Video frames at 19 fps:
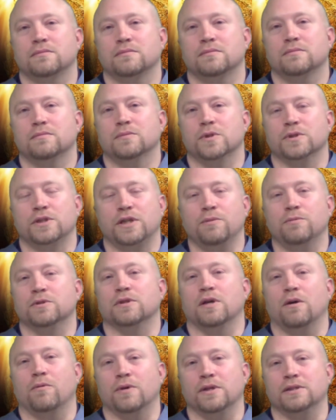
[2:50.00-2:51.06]
but she was
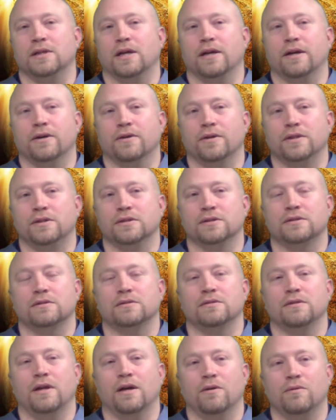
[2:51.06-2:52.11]
always there, and just,
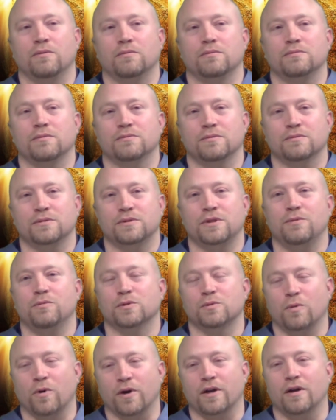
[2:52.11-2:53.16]
you know, she
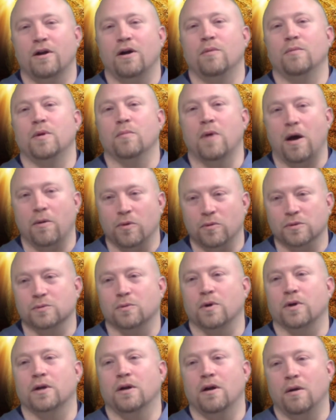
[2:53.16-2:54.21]
was working on me, Mama was
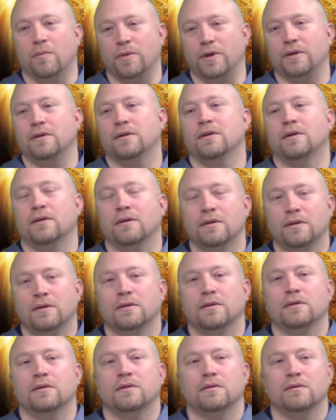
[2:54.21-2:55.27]
working on me.
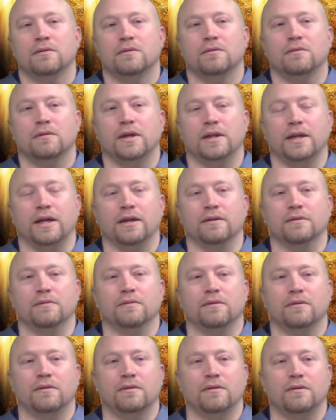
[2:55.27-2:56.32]
And then
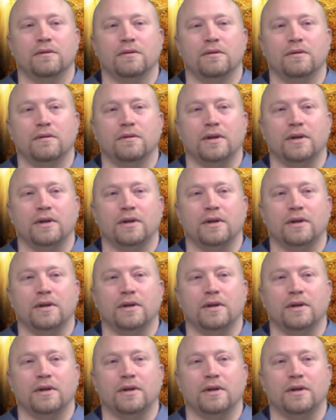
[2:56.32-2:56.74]
I